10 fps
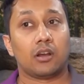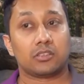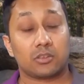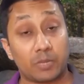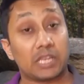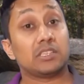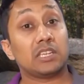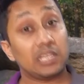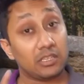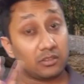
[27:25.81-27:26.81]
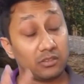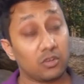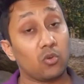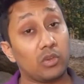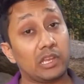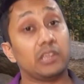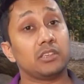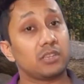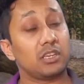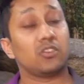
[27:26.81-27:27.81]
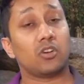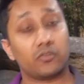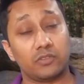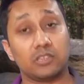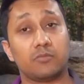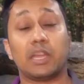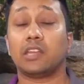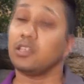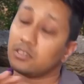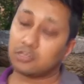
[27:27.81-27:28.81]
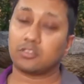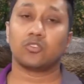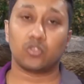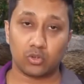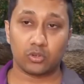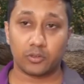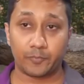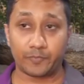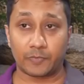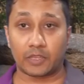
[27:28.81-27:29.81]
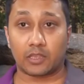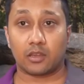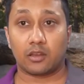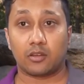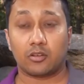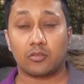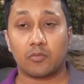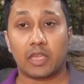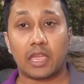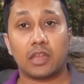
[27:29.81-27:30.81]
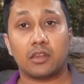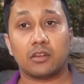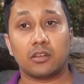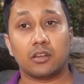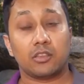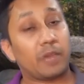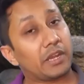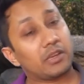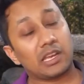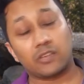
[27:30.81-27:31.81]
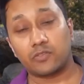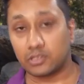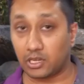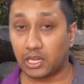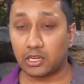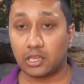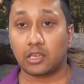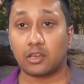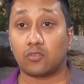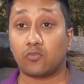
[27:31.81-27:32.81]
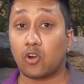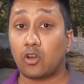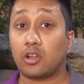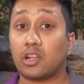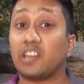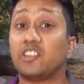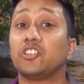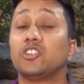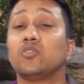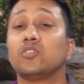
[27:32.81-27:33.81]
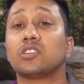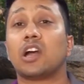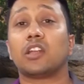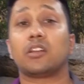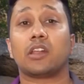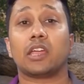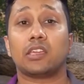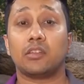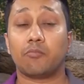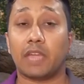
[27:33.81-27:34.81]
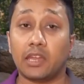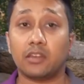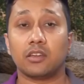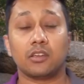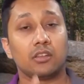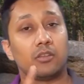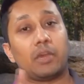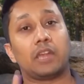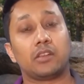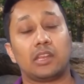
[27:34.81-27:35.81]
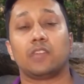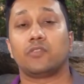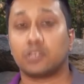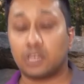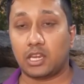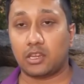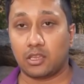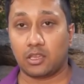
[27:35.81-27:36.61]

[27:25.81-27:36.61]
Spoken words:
surprisingly, the OLED screen of this band is good, and the battery life is great. For a continuous heart tracking band, the battery life is great,